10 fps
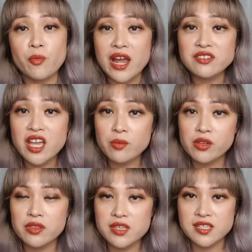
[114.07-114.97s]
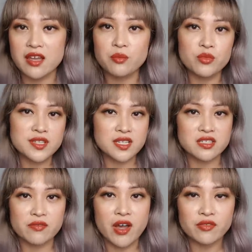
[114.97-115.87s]
A brown table in the sun was
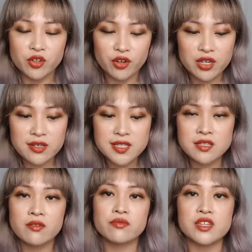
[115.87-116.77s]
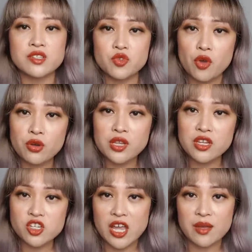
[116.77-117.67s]
65 degrees, the stone
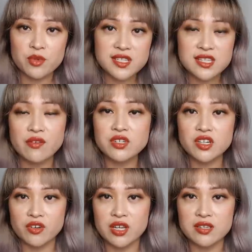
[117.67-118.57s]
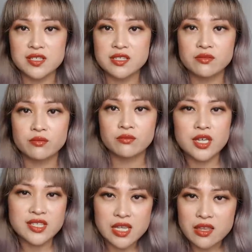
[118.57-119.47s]
in the shade was 7 degrees.
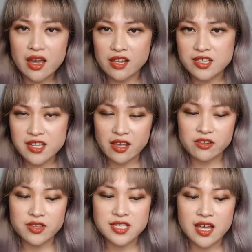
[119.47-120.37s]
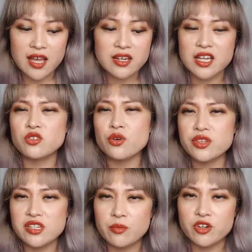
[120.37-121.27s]
You can see the color scale on the side,
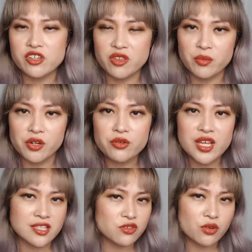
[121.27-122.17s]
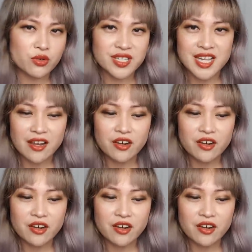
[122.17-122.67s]
ignore the temperature in the middle, that's not always